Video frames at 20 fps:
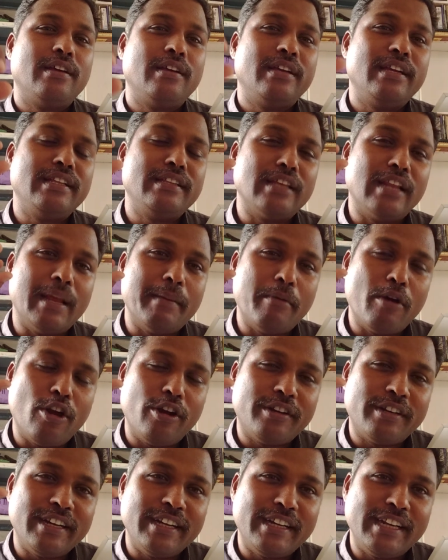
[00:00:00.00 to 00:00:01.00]
In the
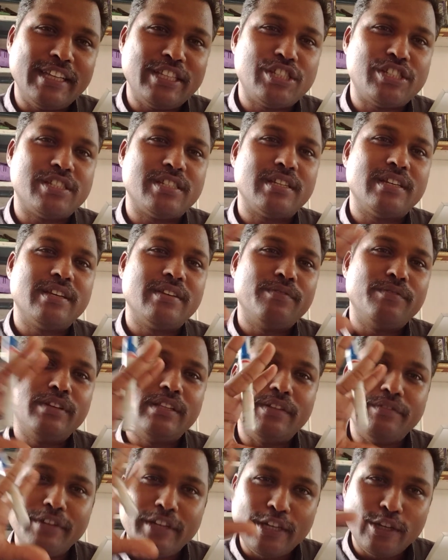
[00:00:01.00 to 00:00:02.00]
laboratory test,
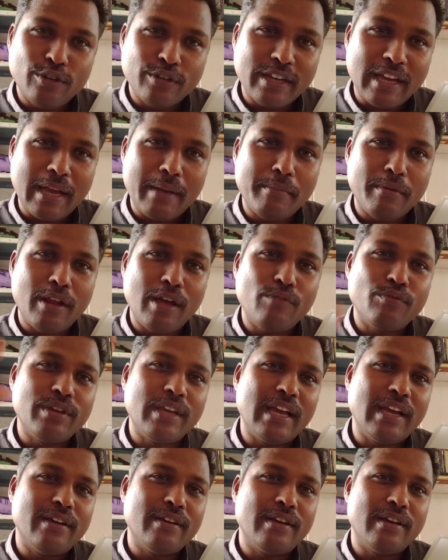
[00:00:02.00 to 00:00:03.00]
with a video camera, we
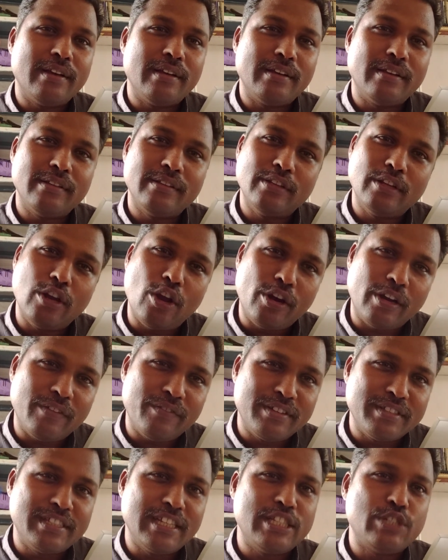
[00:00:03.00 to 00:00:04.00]
have a lot
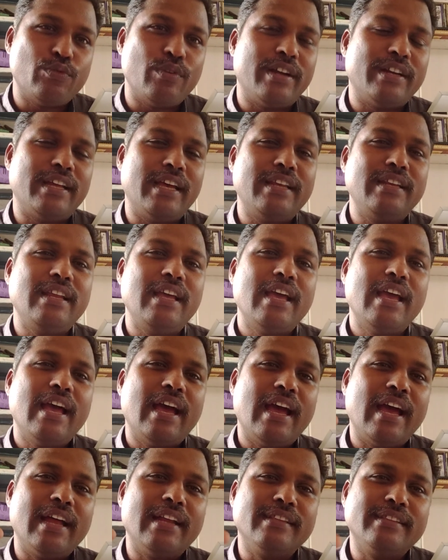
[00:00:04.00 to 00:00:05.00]
of research were done,
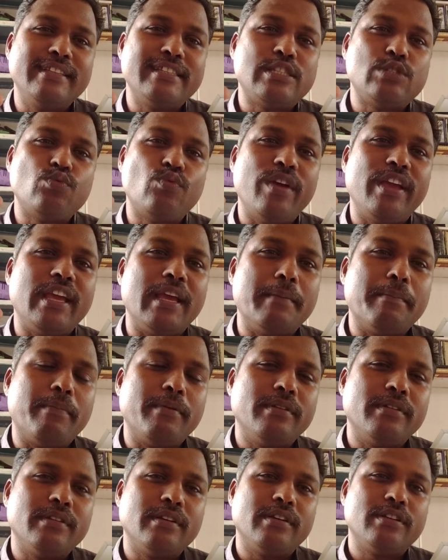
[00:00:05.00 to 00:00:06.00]
and this
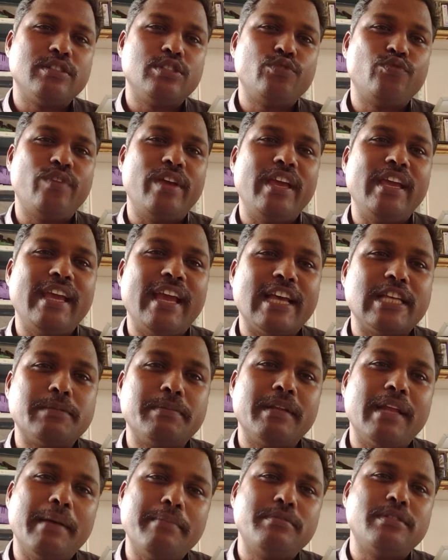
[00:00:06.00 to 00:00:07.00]
swaying has
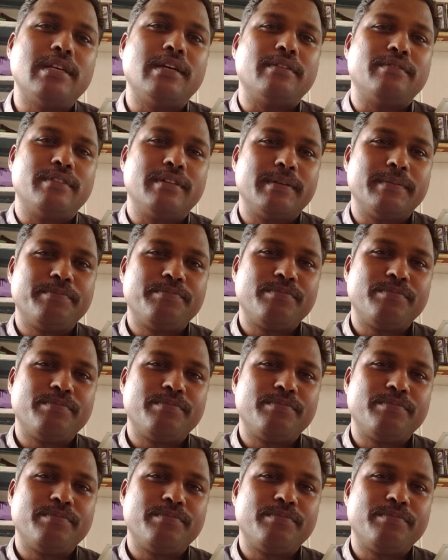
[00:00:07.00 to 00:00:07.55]
been observed.